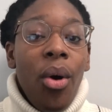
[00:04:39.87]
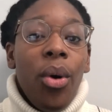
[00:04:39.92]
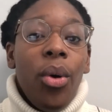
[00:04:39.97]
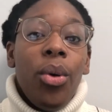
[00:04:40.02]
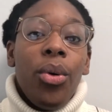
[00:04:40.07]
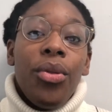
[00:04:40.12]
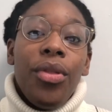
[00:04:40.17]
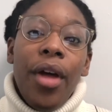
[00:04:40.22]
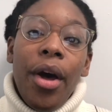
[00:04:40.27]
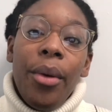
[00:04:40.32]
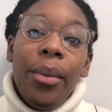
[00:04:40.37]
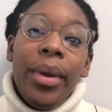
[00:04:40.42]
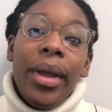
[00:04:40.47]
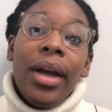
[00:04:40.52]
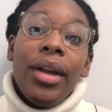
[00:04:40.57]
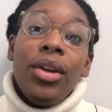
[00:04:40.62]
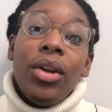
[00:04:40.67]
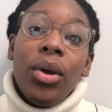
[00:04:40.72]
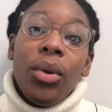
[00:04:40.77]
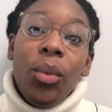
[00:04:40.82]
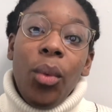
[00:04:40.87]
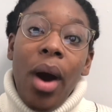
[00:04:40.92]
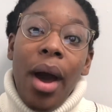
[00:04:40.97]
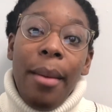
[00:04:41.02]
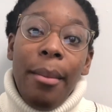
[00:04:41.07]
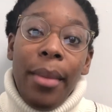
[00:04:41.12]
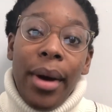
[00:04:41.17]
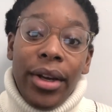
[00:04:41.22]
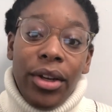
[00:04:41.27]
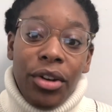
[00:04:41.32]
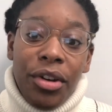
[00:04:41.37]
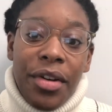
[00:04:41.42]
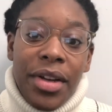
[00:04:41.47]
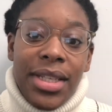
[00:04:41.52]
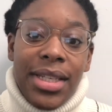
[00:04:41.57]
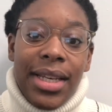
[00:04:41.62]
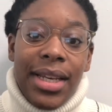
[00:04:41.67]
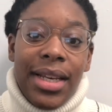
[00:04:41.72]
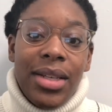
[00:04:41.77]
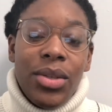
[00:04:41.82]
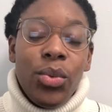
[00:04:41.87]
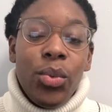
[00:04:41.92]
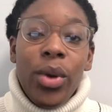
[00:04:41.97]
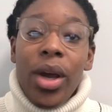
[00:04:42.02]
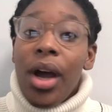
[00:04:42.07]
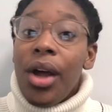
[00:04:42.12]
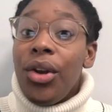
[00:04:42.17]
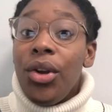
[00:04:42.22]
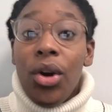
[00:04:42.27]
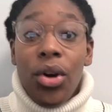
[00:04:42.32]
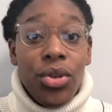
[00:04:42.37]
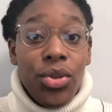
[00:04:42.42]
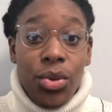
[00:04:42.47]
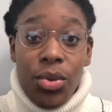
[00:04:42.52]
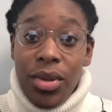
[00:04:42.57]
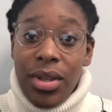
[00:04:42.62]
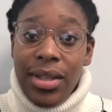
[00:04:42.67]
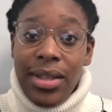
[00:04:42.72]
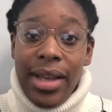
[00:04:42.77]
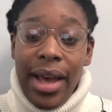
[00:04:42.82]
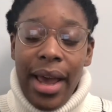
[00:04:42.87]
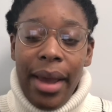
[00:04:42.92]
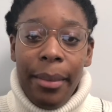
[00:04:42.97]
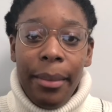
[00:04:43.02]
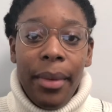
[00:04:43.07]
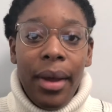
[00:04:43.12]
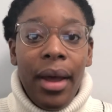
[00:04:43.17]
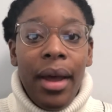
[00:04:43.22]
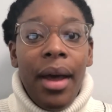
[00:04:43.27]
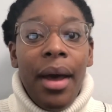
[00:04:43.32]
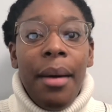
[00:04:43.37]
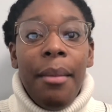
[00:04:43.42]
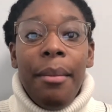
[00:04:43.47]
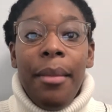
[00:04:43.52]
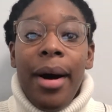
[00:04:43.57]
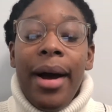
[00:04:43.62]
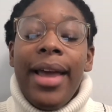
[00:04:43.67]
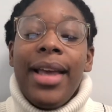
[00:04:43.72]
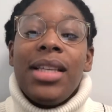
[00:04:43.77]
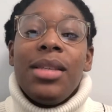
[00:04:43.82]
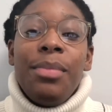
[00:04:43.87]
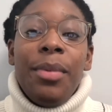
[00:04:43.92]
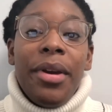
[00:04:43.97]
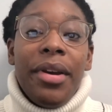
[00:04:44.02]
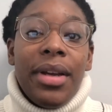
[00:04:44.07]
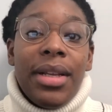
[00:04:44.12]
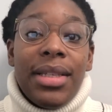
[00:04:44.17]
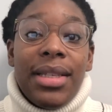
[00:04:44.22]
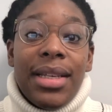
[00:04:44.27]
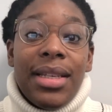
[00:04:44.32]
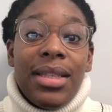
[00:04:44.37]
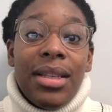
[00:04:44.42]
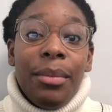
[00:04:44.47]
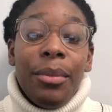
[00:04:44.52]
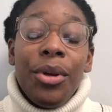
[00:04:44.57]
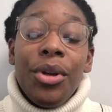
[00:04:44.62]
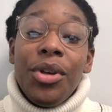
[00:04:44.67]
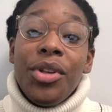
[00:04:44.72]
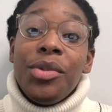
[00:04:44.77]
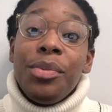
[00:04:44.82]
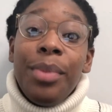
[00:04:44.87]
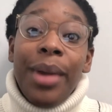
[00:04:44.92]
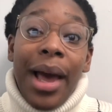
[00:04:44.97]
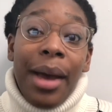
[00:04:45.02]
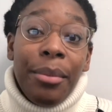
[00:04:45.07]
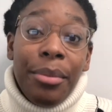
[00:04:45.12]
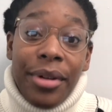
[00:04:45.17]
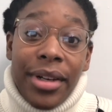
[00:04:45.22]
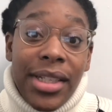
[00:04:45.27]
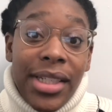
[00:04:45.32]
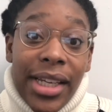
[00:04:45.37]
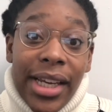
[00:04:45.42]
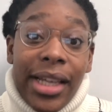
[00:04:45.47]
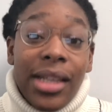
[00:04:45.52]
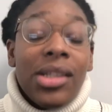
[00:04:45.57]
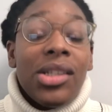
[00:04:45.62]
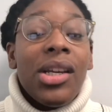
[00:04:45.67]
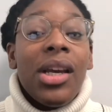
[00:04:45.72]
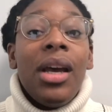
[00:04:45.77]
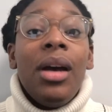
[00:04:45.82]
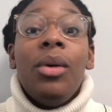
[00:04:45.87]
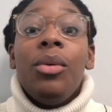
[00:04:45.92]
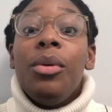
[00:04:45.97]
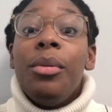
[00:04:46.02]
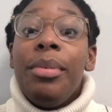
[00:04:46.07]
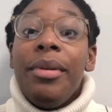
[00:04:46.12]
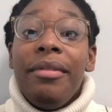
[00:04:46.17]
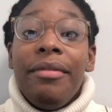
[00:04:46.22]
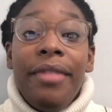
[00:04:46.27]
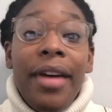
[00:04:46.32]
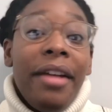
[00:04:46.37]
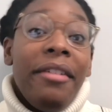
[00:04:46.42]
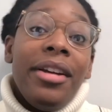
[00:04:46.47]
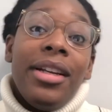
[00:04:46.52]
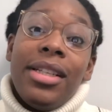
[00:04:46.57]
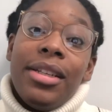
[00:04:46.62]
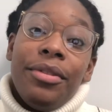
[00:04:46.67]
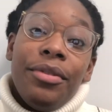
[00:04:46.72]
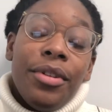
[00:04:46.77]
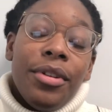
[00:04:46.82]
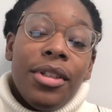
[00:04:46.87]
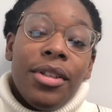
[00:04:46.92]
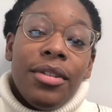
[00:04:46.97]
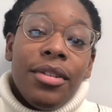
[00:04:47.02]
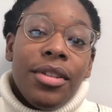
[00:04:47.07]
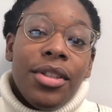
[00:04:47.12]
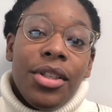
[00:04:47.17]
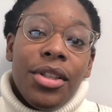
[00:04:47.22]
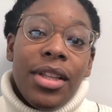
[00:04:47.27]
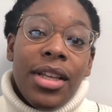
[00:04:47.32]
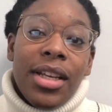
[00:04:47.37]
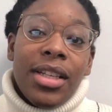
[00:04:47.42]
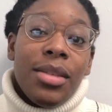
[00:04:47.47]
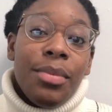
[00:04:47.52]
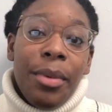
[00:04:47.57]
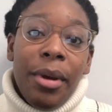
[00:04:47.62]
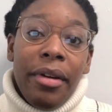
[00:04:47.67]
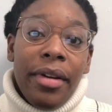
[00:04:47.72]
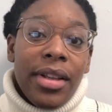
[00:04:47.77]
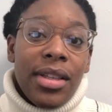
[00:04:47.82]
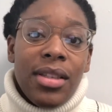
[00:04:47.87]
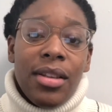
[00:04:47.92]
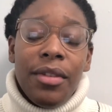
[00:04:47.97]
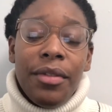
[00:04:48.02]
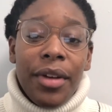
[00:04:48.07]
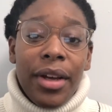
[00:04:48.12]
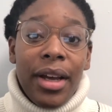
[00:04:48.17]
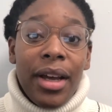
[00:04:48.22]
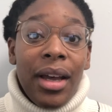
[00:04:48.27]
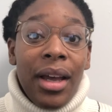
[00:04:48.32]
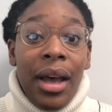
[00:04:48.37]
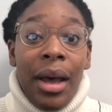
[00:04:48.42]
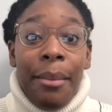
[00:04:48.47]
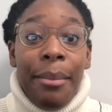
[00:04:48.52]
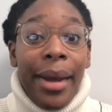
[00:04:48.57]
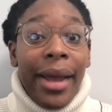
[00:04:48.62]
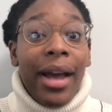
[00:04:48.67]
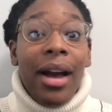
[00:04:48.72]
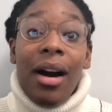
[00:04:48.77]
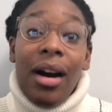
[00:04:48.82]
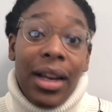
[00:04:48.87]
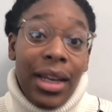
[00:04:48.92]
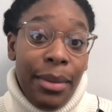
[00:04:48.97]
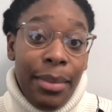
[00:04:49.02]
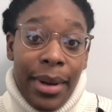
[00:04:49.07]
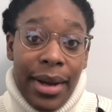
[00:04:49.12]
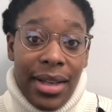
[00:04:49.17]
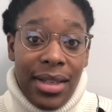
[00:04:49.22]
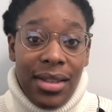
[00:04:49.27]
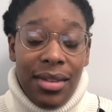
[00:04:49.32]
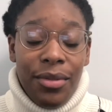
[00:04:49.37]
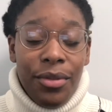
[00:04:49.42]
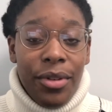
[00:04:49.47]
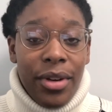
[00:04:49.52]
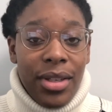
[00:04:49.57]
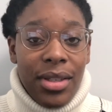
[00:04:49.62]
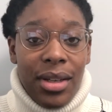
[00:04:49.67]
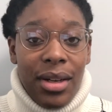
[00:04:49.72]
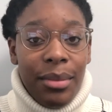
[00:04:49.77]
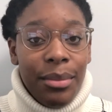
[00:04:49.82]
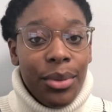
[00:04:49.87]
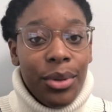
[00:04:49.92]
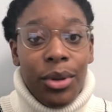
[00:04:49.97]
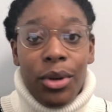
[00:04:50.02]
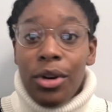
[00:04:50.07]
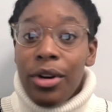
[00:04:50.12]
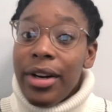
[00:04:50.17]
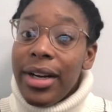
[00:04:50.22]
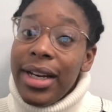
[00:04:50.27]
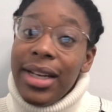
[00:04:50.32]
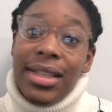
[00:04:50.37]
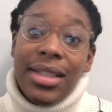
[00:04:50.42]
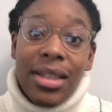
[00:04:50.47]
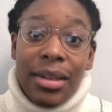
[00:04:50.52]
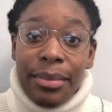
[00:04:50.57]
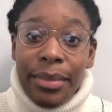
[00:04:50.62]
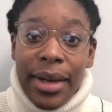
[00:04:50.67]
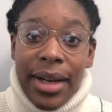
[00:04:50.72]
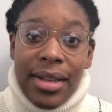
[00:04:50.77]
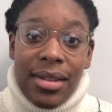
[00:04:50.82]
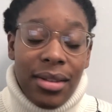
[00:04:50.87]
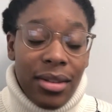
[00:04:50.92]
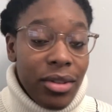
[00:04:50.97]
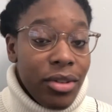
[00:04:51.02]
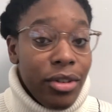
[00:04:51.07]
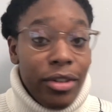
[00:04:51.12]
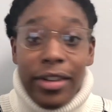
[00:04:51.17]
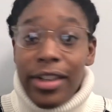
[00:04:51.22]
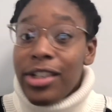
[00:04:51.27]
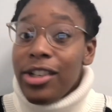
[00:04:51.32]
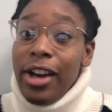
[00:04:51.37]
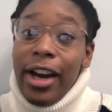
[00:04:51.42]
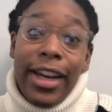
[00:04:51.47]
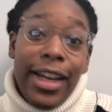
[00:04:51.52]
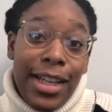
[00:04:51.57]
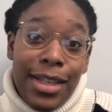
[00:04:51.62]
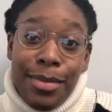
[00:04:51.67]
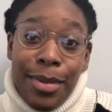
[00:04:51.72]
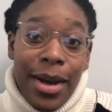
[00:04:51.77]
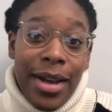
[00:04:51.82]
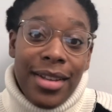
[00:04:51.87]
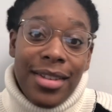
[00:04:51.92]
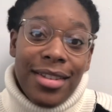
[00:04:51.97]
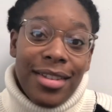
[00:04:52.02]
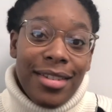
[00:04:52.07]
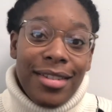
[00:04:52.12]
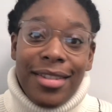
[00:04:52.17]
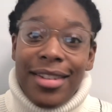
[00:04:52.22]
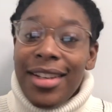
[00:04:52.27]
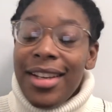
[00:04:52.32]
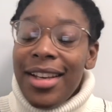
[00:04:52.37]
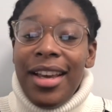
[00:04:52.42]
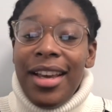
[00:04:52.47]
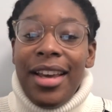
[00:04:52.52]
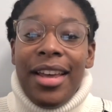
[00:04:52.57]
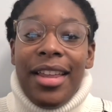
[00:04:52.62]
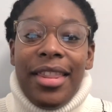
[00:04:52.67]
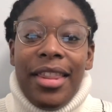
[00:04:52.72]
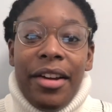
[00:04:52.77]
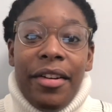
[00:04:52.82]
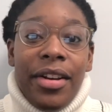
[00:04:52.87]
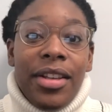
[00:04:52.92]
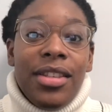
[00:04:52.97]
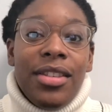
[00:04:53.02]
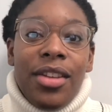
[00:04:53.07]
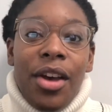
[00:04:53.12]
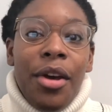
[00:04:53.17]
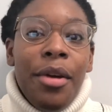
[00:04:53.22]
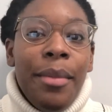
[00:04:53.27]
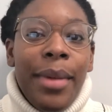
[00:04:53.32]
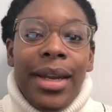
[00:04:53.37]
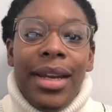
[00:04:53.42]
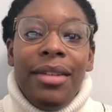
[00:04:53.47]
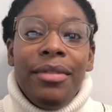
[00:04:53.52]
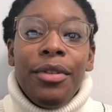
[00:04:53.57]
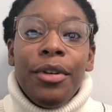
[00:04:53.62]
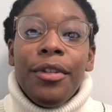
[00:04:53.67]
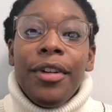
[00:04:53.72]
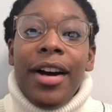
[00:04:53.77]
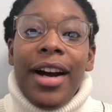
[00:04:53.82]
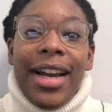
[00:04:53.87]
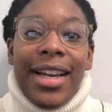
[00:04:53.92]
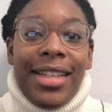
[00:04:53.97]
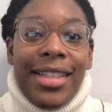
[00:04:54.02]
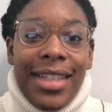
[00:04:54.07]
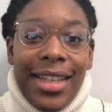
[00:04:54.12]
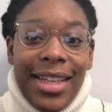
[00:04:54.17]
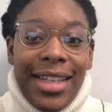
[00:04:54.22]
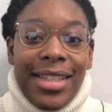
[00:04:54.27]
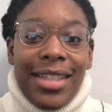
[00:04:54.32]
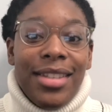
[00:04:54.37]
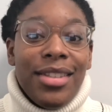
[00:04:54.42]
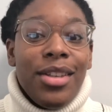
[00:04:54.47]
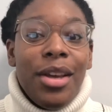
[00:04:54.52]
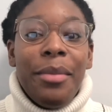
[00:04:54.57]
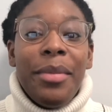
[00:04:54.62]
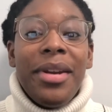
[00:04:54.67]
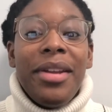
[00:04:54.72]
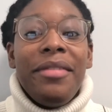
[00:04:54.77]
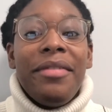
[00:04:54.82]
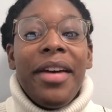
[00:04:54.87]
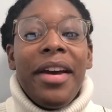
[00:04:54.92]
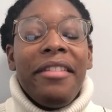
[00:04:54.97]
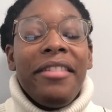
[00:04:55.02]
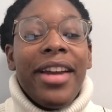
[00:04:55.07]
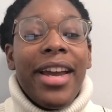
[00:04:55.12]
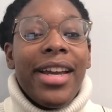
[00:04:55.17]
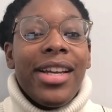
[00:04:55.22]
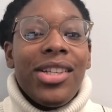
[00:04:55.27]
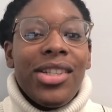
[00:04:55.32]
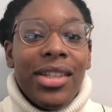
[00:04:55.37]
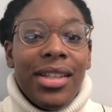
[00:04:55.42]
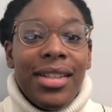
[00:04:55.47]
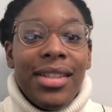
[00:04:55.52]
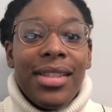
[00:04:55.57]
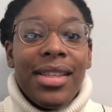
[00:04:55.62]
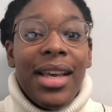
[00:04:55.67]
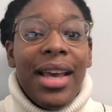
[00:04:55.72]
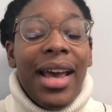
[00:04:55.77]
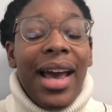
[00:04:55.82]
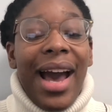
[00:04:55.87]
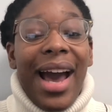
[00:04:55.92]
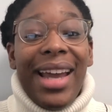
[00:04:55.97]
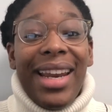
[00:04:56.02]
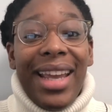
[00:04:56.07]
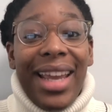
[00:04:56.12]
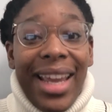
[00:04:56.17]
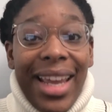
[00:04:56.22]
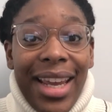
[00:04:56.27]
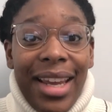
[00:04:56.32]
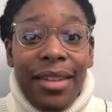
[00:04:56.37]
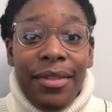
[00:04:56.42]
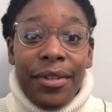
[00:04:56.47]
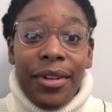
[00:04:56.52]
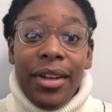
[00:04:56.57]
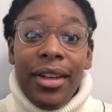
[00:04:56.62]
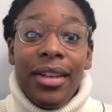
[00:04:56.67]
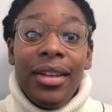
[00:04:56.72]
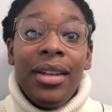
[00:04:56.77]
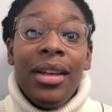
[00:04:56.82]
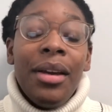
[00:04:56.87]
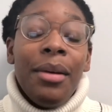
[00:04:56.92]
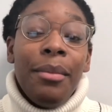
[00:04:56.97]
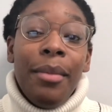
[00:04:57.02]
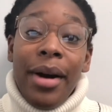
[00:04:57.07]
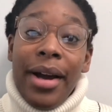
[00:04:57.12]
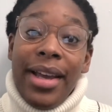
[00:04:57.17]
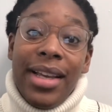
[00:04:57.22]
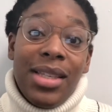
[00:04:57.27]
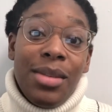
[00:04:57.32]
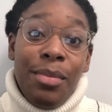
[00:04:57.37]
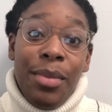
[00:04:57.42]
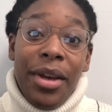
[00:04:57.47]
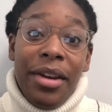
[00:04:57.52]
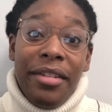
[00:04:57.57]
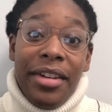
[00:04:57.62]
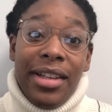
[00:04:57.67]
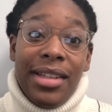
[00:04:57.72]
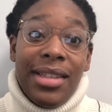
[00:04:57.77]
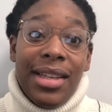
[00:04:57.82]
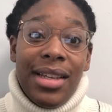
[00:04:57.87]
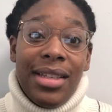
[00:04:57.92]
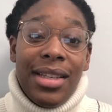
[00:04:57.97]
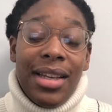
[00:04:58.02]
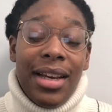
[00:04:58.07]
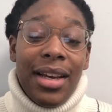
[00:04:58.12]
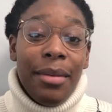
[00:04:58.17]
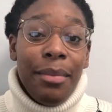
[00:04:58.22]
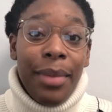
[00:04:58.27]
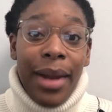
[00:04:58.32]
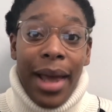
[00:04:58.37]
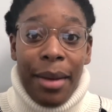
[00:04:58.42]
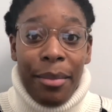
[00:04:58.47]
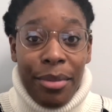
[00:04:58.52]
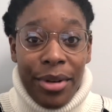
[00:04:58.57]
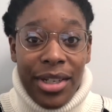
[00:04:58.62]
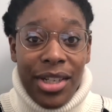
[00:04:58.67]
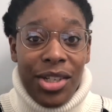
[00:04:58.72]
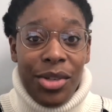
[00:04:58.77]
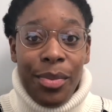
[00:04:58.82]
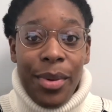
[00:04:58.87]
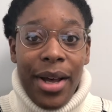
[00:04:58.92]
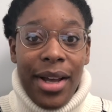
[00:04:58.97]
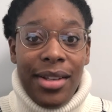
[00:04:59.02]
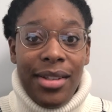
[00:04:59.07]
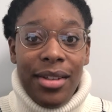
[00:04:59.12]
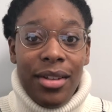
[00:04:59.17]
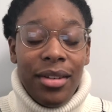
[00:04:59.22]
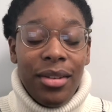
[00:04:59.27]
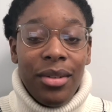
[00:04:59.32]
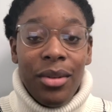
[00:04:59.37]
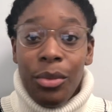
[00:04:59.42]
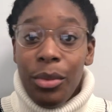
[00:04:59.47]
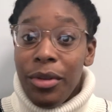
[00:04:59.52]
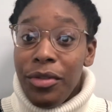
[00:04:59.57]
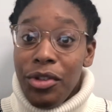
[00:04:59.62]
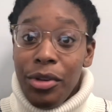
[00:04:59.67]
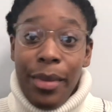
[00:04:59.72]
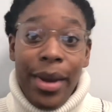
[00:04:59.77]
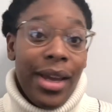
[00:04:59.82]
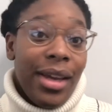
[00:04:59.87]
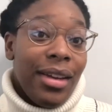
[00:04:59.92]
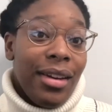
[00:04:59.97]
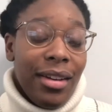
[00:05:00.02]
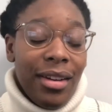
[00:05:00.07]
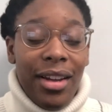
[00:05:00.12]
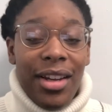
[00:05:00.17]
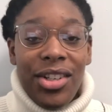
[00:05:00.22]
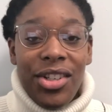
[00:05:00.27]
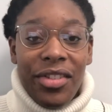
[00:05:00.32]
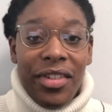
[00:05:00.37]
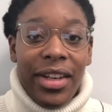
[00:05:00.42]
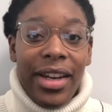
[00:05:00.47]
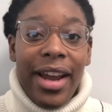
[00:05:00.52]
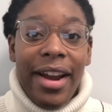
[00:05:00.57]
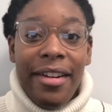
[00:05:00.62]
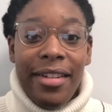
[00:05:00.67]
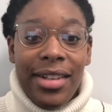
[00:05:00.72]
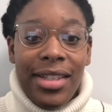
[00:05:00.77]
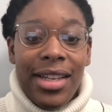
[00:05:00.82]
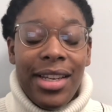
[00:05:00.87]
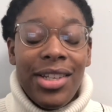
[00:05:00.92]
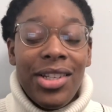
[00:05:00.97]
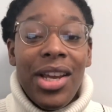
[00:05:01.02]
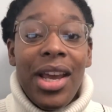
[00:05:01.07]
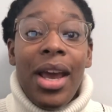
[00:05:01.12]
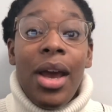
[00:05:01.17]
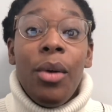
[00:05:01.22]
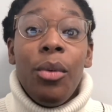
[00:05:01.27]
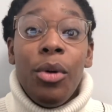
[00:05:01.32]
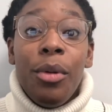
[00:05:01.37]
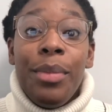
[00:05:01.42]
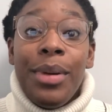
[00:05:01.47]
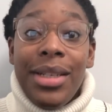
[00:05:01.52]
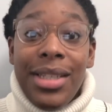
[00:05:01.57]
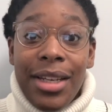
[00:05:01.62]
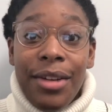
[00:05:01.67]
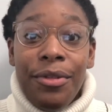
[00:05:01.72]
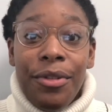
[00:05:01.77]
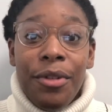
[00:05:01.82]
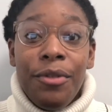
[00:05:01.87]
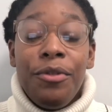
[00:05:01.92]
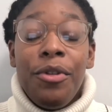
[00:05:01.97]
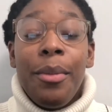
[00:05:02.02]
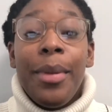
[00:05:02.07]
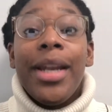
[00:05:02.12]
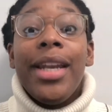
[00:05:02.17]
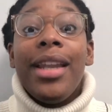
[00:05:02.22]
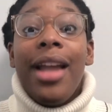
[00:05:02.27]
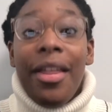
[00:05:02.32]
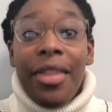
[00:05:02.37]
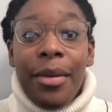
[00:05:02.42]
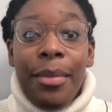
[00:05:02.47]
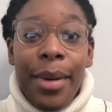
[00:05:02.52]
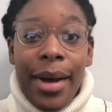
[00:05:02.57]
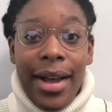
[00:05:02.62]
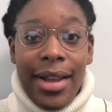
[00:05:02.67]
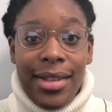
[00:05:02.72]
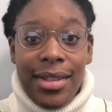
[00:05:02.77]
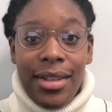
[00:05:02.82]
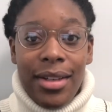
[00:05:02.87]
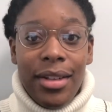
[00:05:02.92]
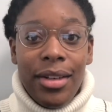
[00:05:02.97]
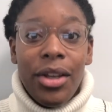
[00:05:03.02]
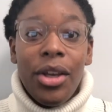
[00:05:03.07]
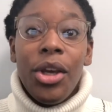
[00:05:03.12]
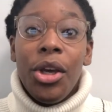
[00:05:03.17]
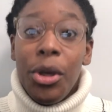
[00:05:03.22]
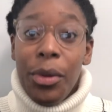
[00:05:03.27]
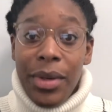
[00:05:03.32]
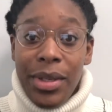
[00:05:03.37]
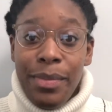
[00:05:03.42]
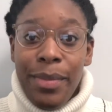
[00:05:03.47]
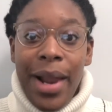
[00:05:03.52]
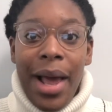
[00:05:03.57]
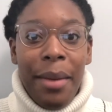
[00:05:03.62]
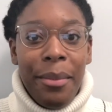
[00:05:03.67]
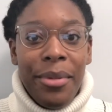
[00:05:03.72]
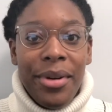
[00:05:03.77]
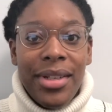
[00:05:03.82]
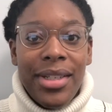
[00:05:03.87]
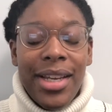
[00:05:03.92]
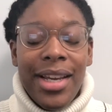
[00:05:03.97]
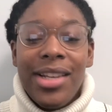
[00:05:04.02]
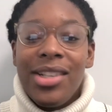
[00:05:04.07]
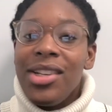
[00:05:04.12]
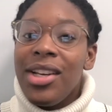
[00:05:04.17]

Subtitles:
Although we are non-white minorities, we are not all the same. My experience as someone who's Black British will be very different to the experience of a Bengali person, for example, or an Indian person or a Chinese person. There are so many varieties and so many variations, and even my experience as a Black British person with Jamaican and Nigerian heritage will be different from another person who is Black British,